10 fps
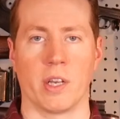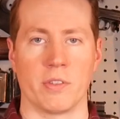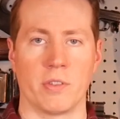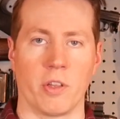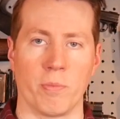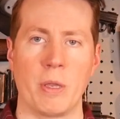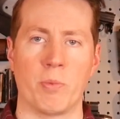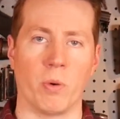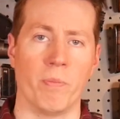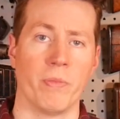guns to other
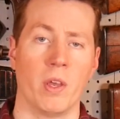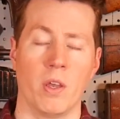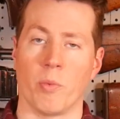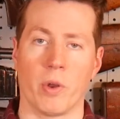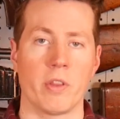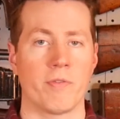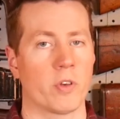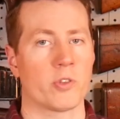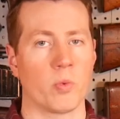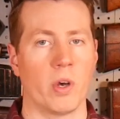people, one of the
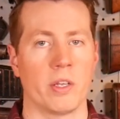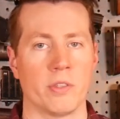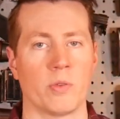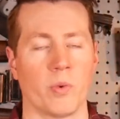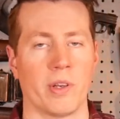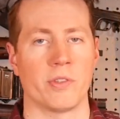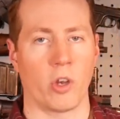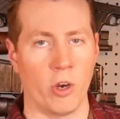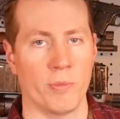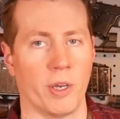first ones was
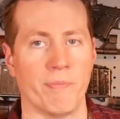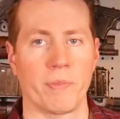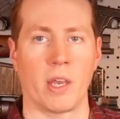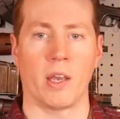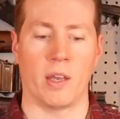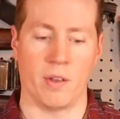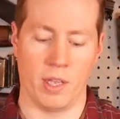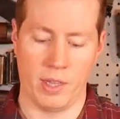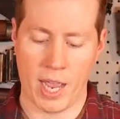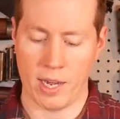Irma.
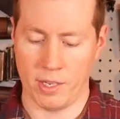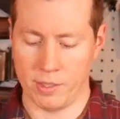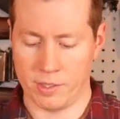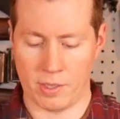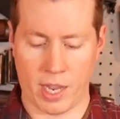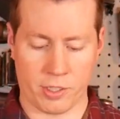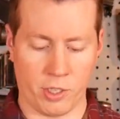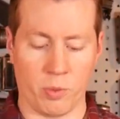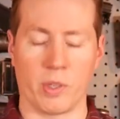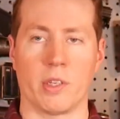And that is
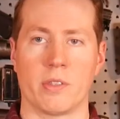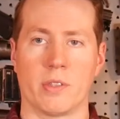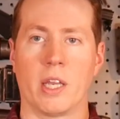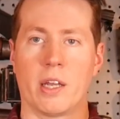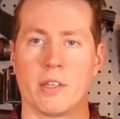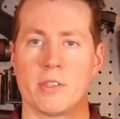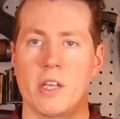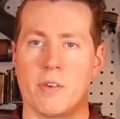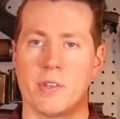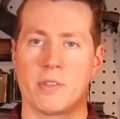actually what this gun is
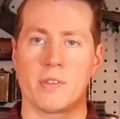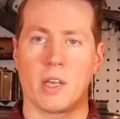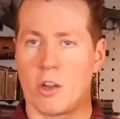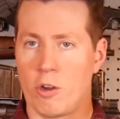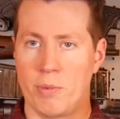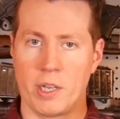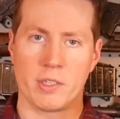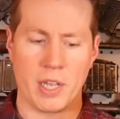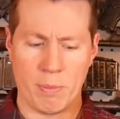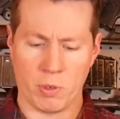here. This is an Irma
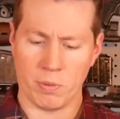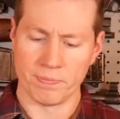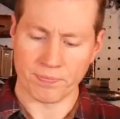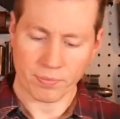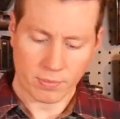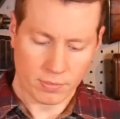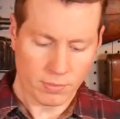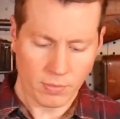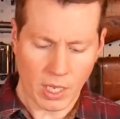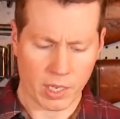example.
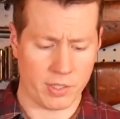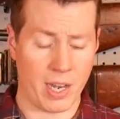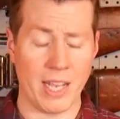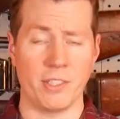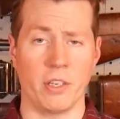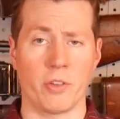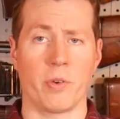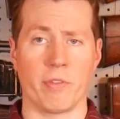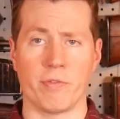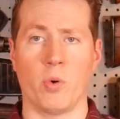Because in
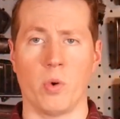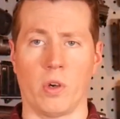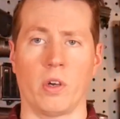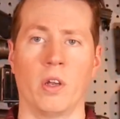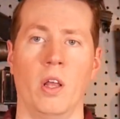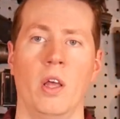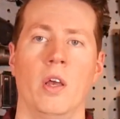1934,